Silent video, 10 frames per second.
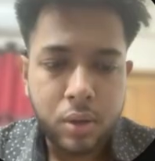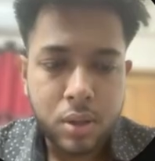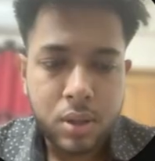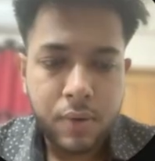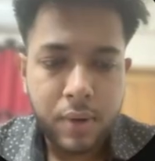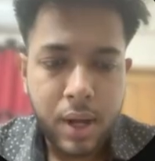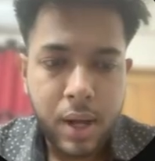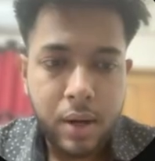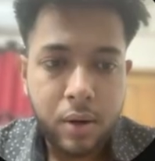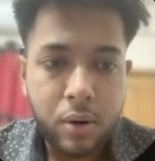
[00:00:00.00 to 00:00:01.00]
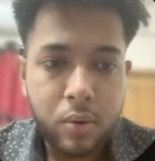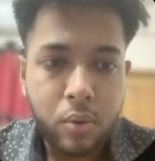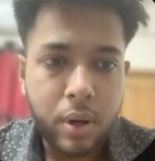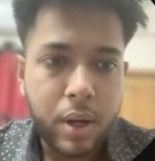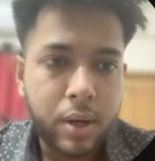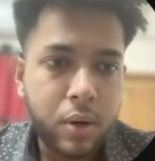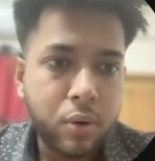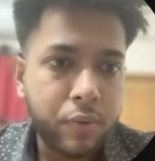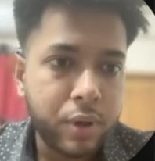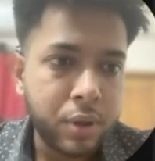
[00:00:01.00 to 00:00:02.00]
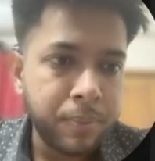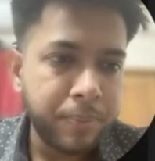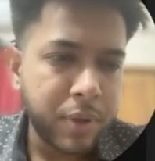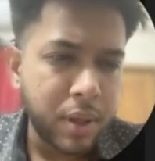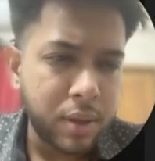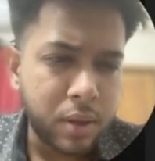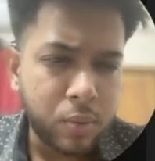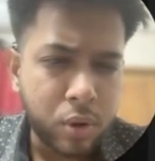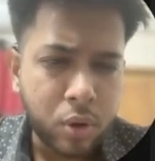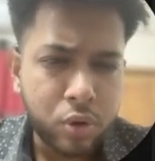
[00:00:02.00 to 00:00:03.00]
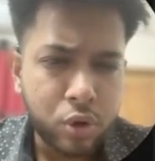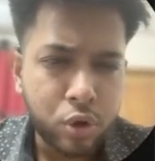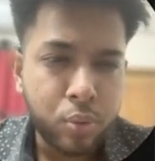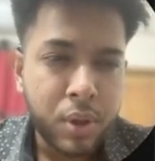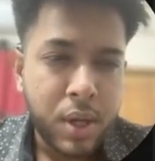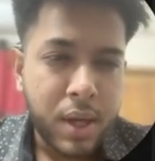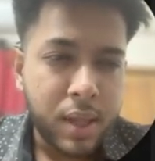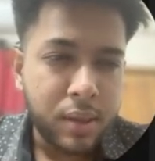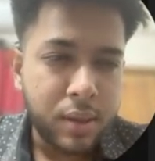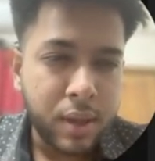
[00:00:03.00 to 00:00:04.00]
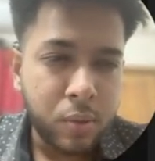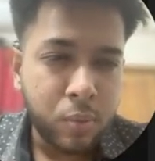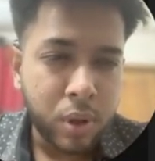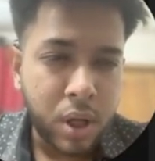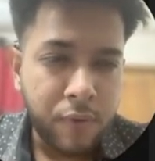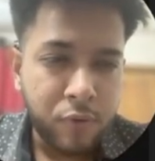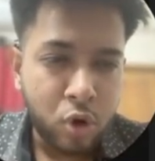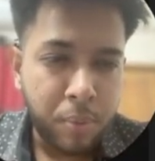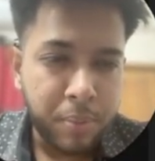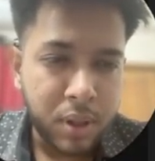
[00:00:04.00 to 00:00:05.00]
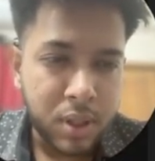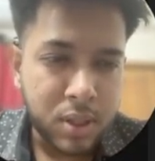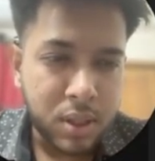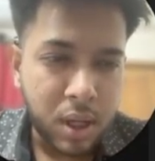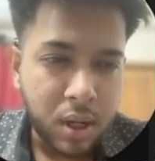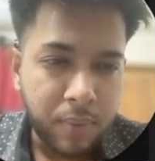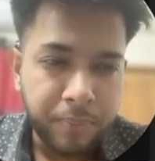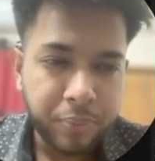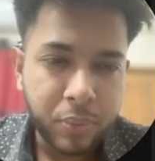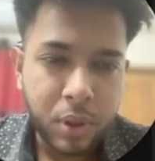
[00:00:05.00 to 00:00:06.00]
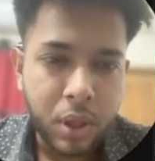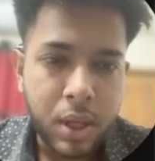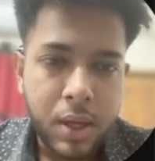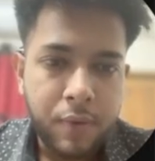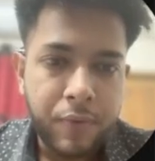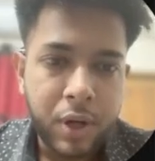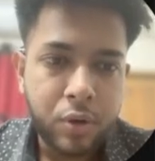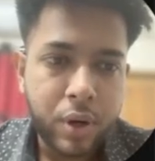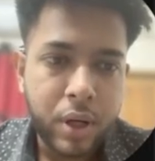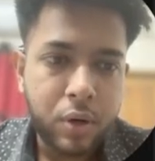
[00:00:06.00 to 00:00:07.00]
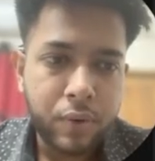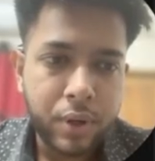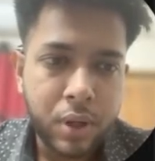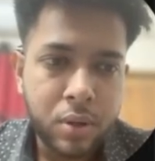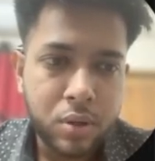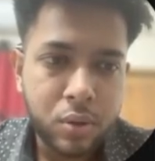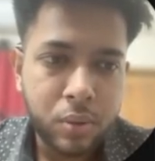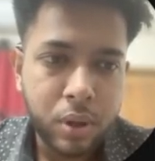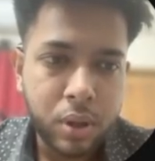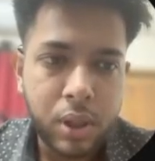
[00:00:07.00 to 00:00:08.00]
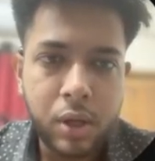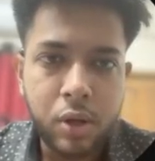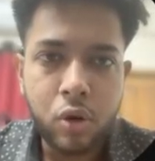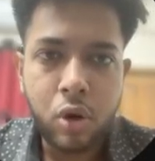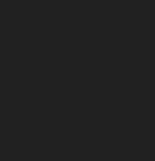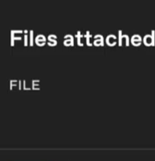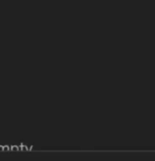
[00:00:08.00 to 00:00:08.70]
just have add it out over here, and then we're good to go. And then we're gonna have to copy this vector ID over here. So we click on copy.